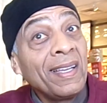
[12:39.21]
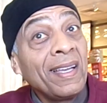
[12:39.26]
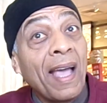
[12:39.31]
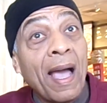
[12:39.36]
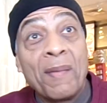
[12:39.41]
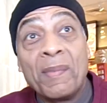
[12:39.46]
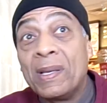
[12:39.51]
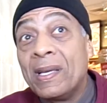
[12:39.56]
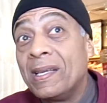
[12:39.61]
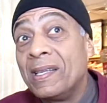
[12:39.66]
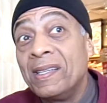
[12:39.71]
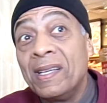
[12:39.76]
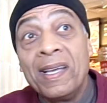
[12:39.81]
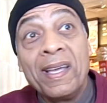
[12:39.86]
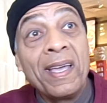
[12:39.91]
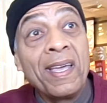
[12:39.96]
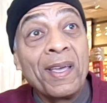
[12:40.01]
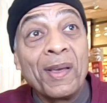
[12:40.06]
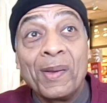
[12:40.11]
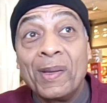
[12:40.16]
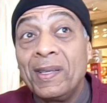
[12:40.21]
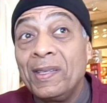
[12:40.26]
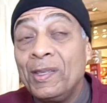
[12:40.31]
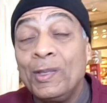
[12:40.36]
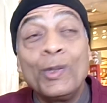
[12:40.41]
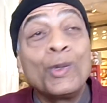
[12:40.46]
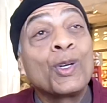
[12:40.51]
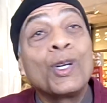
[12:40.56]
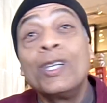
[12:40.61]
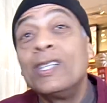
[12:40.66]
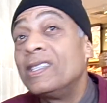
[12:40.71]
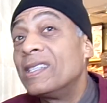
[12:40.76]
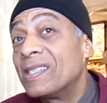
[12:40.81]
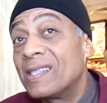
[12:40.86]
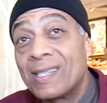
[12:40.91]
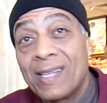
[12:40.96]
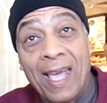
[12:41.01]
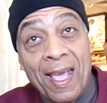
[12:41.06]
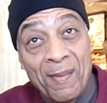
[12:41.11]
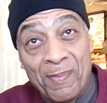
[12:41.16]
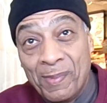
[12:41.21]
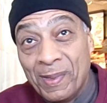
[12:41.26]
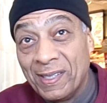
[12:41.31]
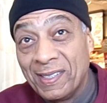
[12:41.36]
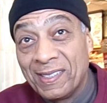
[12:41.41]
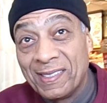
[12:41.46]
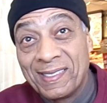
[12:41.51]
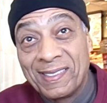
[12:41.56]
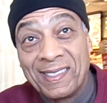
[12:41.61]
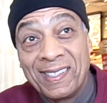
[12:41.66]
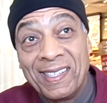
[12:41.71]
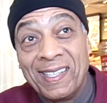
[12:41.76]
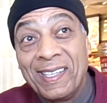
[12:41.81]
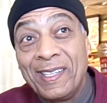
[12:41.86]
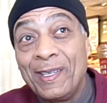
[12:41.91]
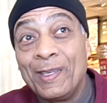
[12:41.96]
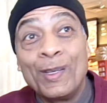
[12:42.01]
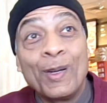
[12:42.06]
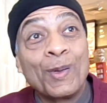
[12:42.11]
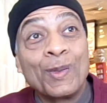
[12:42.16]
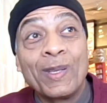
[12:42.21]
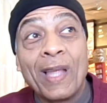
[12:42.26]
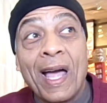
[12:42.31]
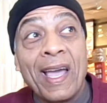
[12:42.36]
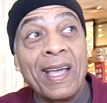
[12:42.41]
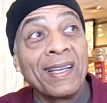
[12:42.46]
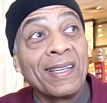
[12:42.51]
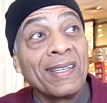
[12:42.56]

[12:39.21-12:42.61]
I mean, you couldn't escape it. Like